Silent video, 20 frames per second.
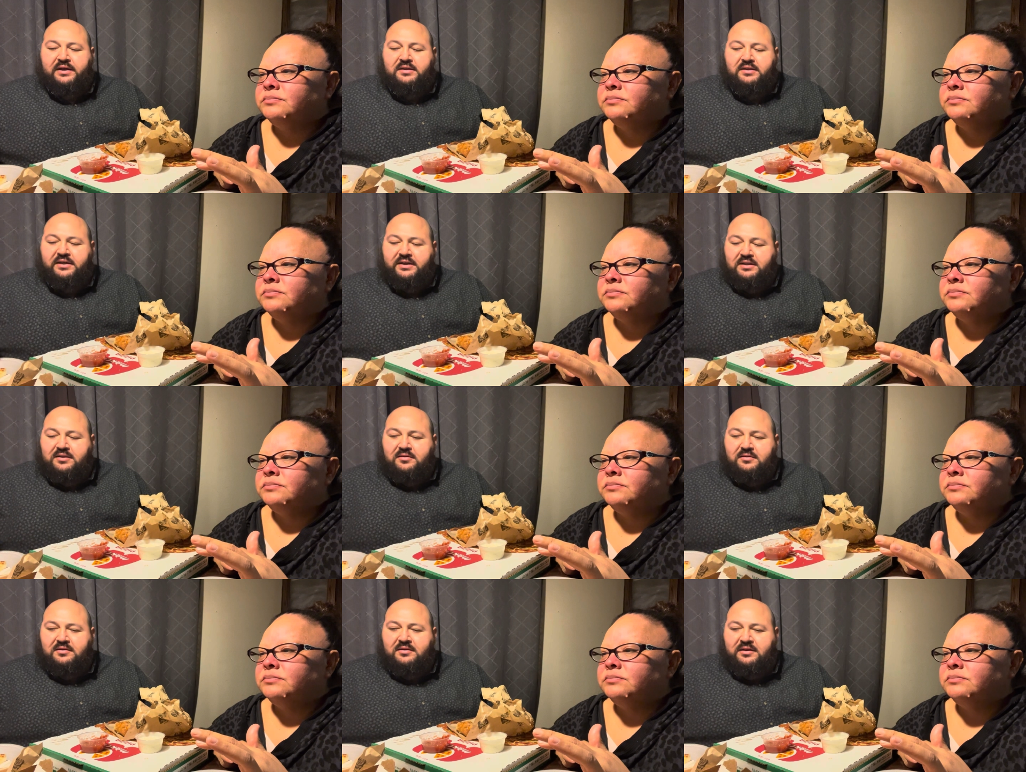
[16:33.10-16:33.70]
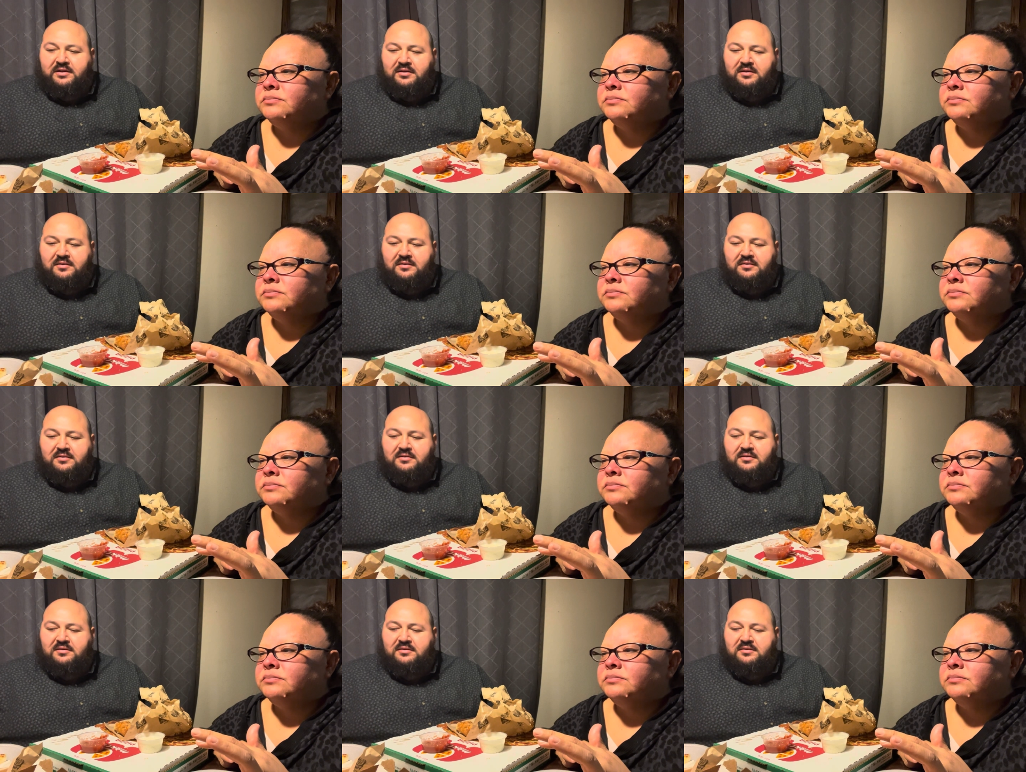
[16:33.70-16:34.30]
Speaker 1: look at the look at the
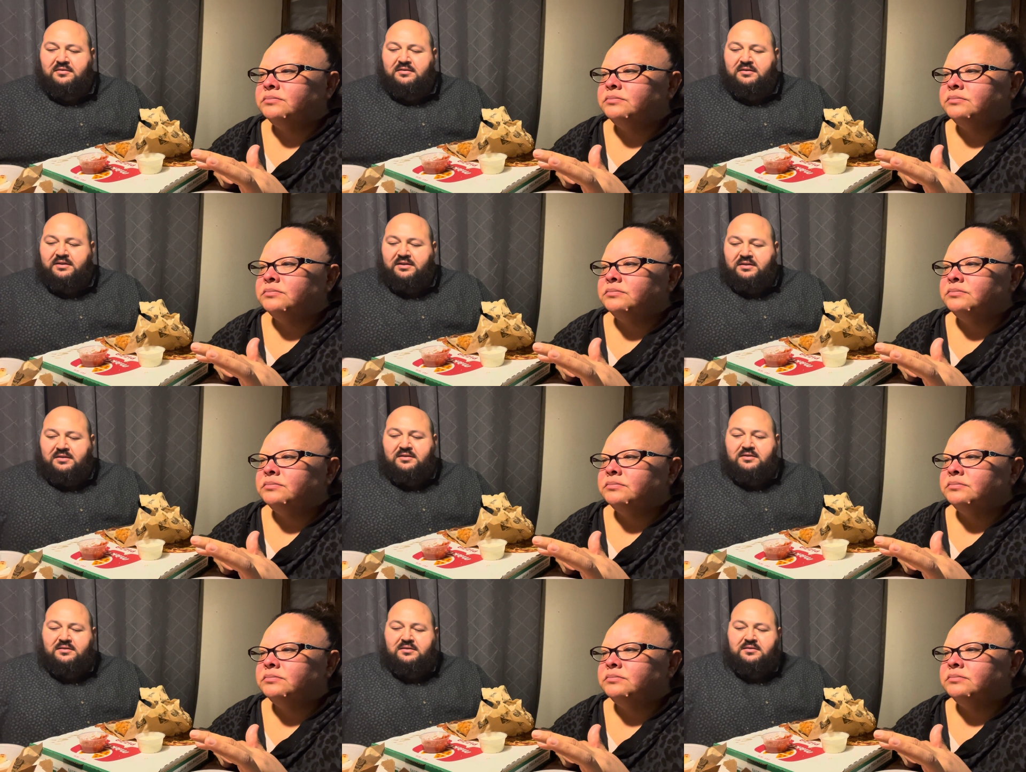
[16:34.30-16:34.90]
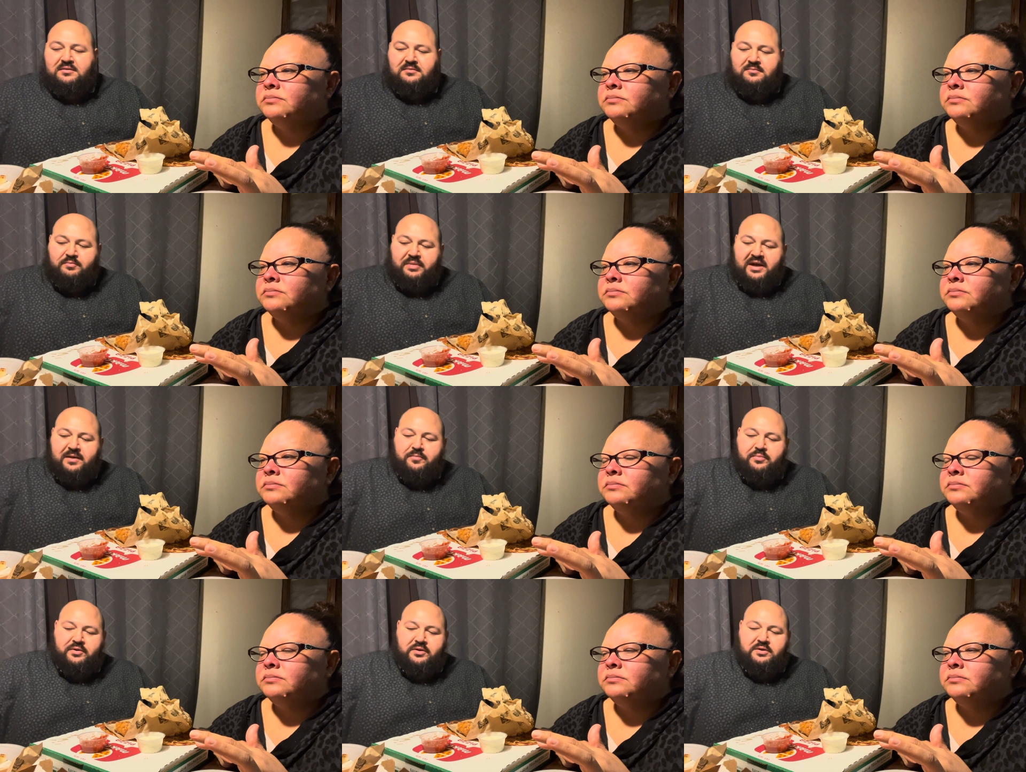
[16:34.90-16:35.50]
look at the
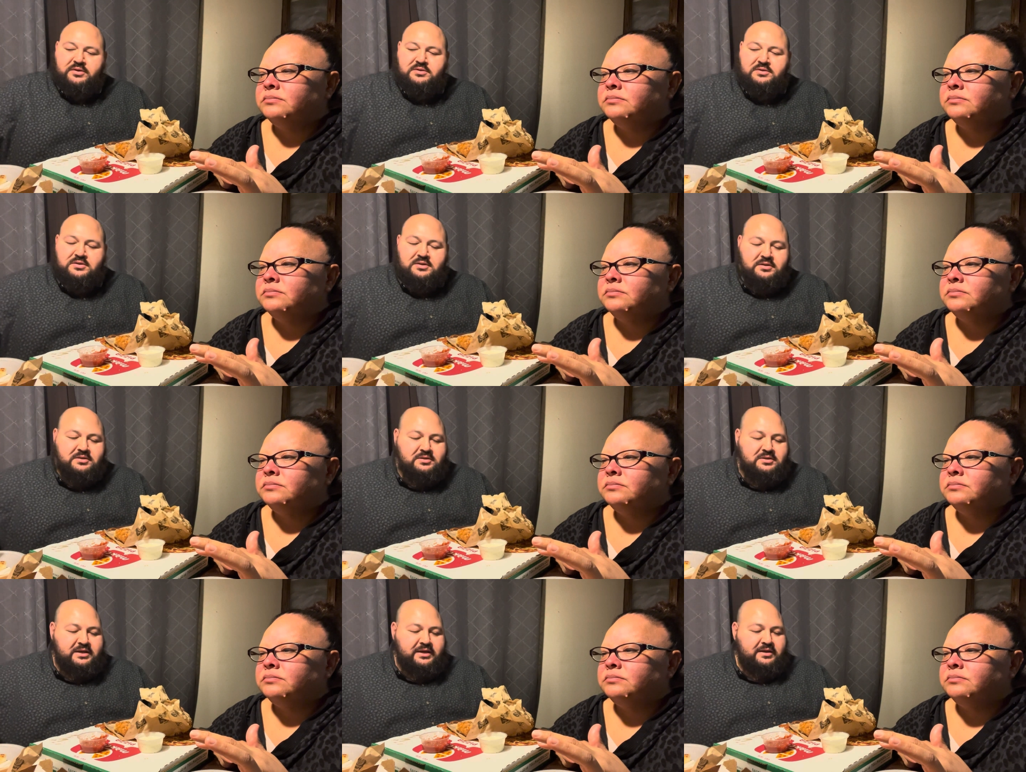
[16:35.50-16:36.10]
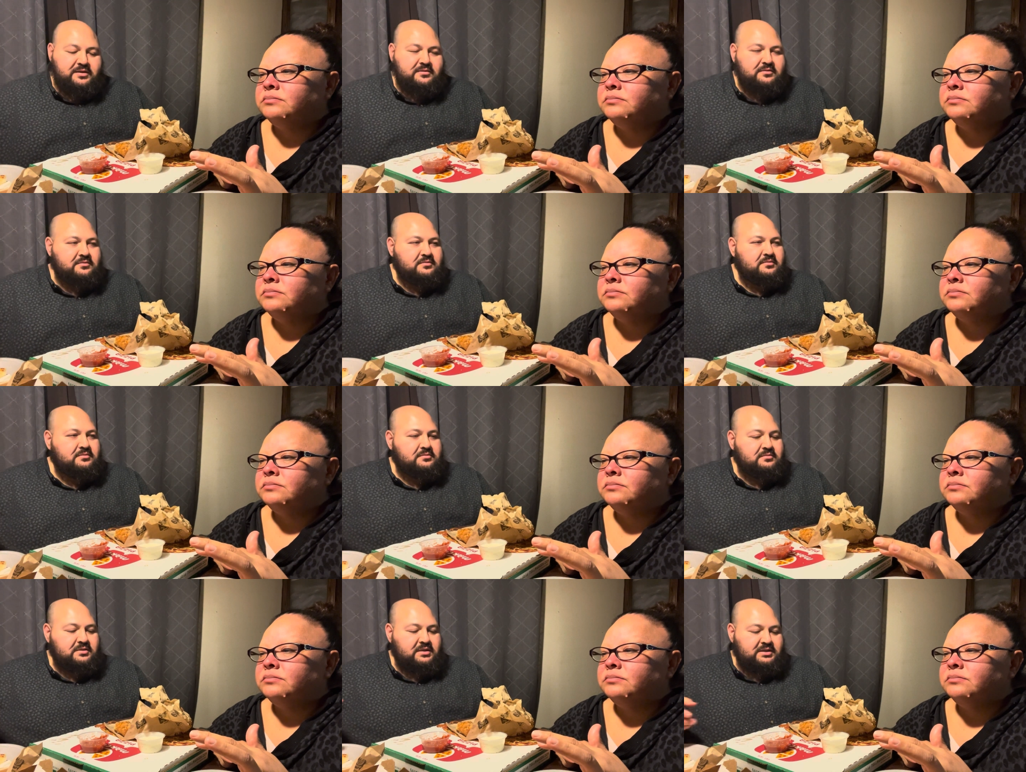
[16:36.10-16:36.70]
paper. It's, it's like
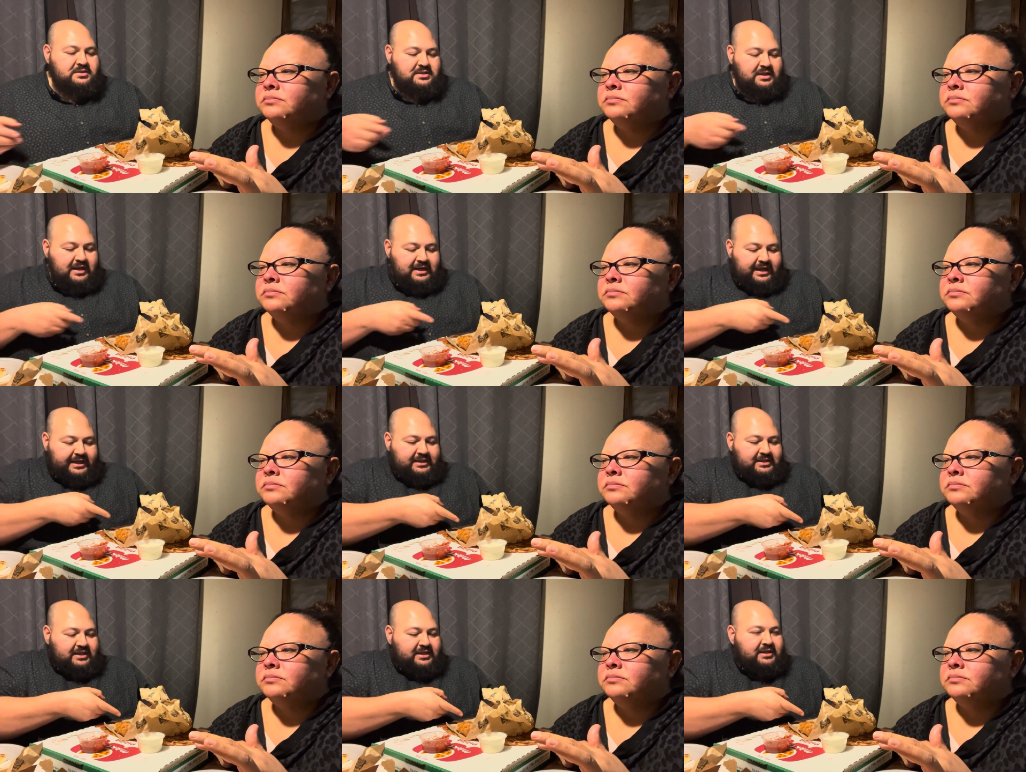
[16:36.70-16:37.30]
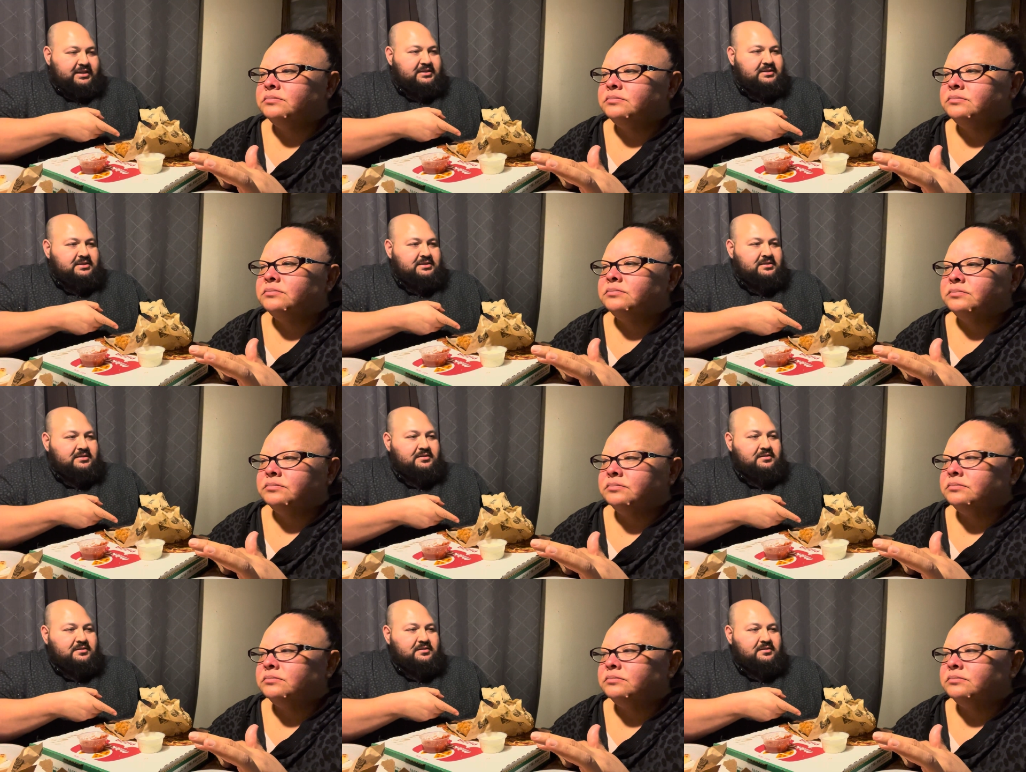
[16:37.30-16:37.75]
it's not like this.